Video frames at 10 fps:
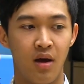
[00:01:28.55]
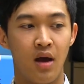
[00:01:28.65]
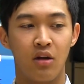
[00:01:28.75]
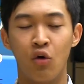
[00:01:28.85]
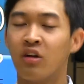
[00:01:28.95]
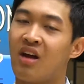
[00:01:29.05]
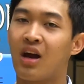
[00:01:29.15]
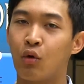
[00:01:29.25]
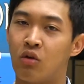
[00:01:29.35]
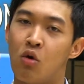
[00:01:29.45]
Don't attack it
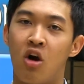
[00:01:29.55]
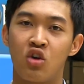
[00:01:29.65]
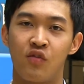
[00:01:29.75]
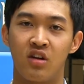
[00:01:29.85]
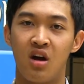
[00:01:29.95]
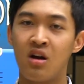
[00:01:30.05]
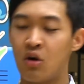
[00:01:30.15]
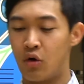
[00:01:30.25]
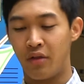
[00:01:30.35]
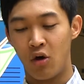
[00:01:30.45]
with too harsh of a tongue,
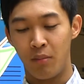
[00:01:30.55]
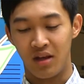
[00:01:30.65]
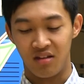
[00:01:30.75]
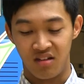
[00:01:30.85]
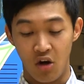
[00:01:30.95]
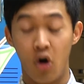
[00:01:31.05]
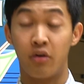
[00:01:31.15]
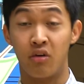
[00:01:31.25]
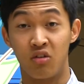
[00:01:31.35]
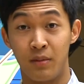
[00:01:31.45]
or that'll make the C harder
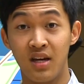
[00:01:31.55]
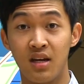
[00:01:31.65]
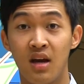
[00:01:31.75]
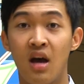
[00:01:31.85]
to speak.